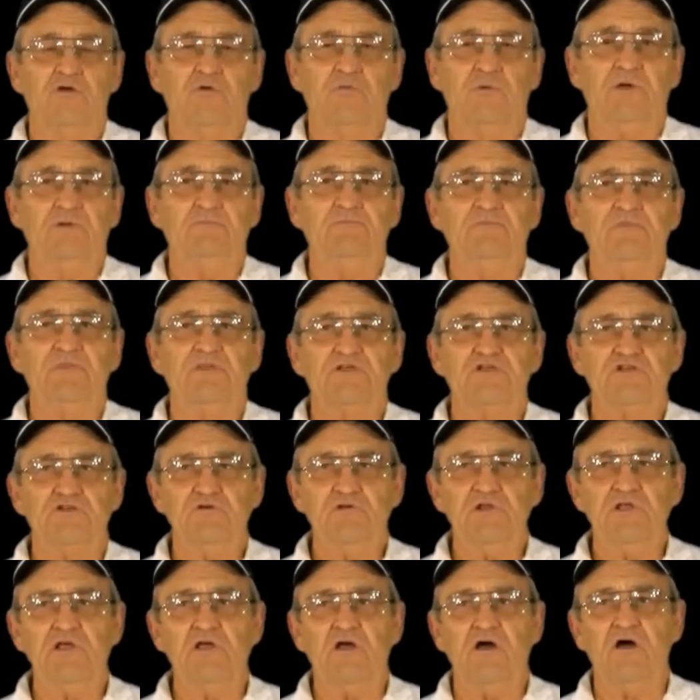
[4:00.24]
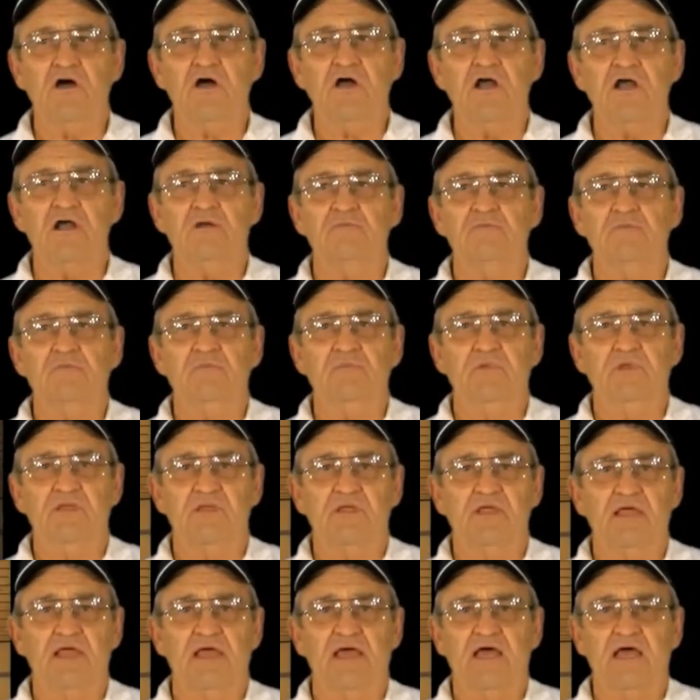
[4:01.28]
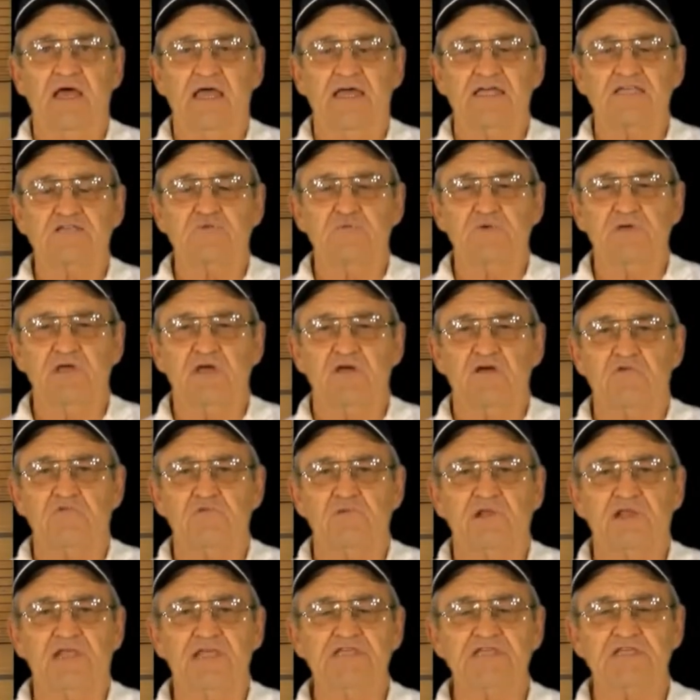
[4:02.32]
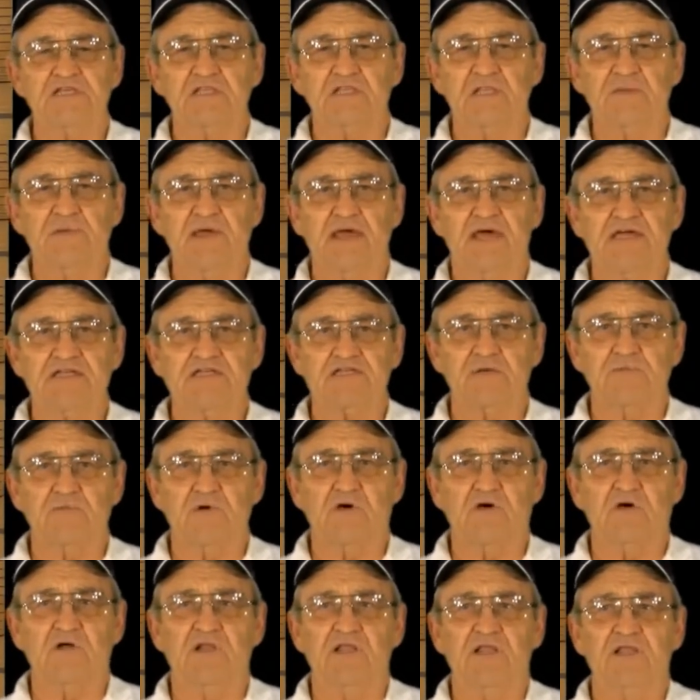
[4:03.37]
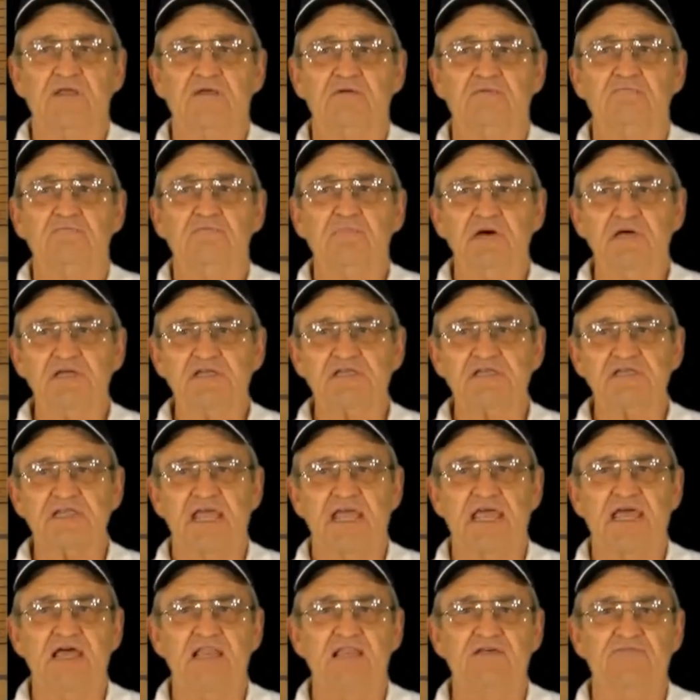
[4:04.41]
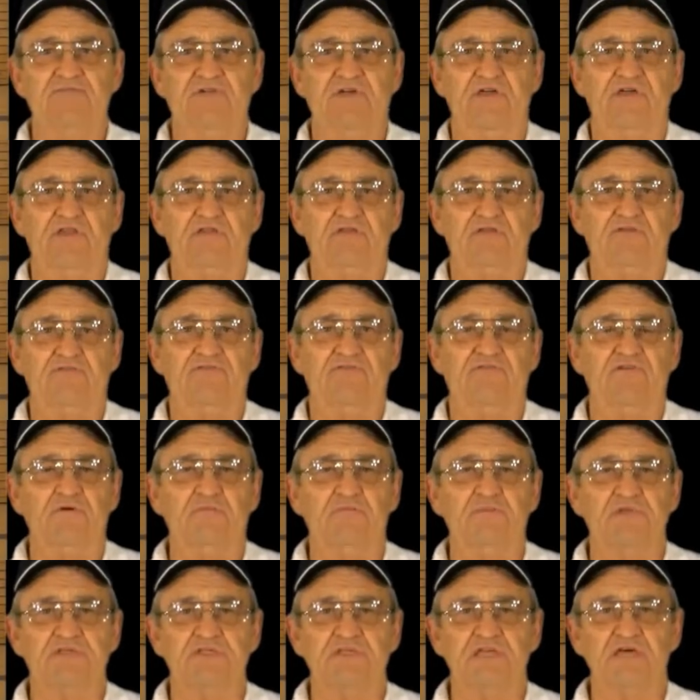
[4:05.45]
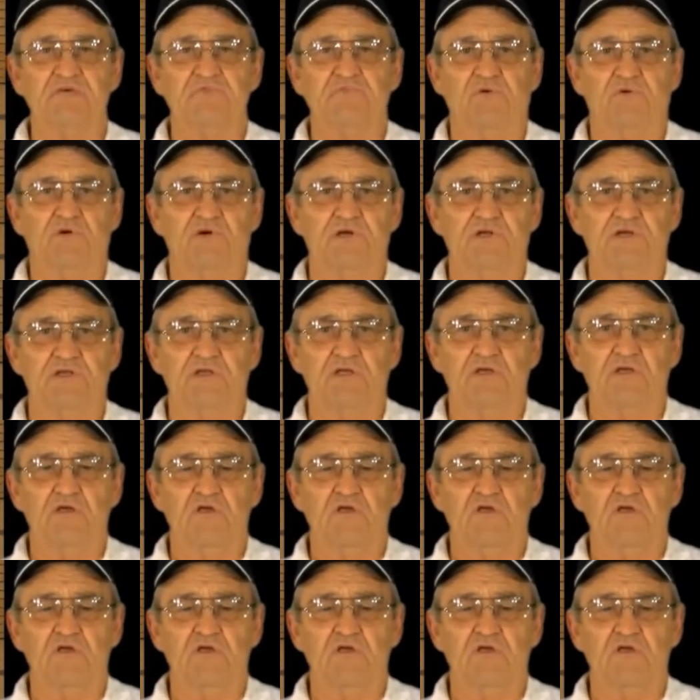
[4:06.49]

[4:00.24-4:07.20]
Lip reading: Well, the shooting arm, as we are releasing the basketball, must elevate from the set point.